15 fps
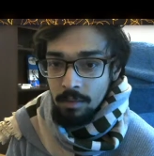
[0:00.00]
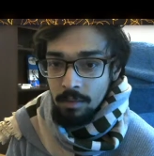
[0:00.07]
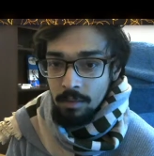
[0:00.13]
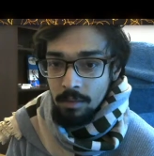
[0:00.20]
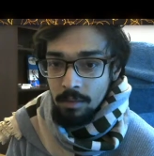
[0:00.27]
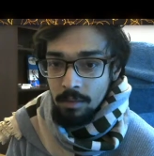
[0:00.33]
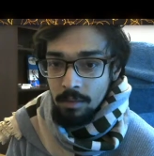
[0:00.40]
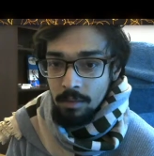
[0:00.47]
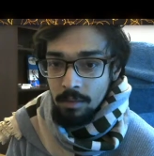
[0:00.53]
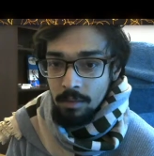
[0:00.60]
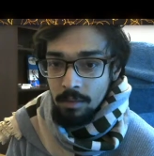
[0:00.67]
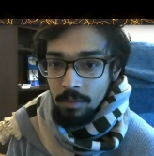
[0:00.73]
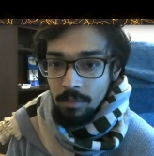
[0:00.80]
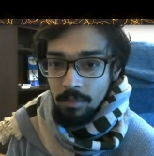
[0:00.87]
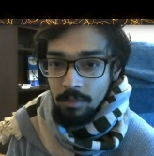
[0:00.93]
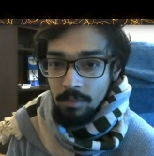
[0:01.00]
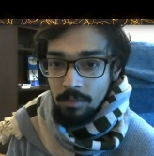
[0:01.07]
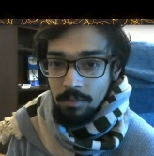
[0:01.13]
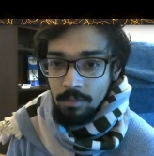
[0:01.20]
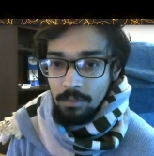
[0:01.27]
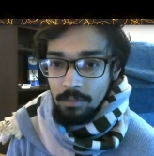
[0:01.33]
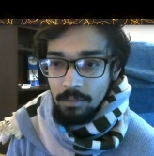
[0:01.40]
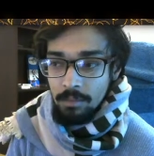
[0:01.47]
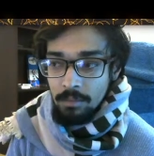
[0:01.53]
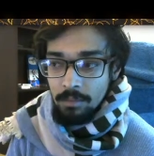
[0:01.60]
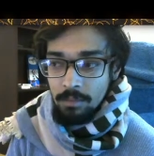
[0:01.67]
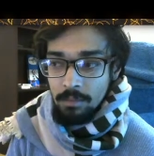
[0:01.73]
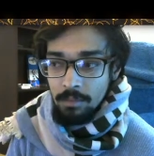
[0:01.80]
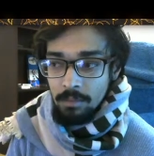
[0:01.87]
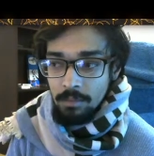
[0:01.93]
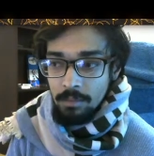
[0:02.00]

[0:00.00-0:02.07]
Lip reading: Nobody speaks.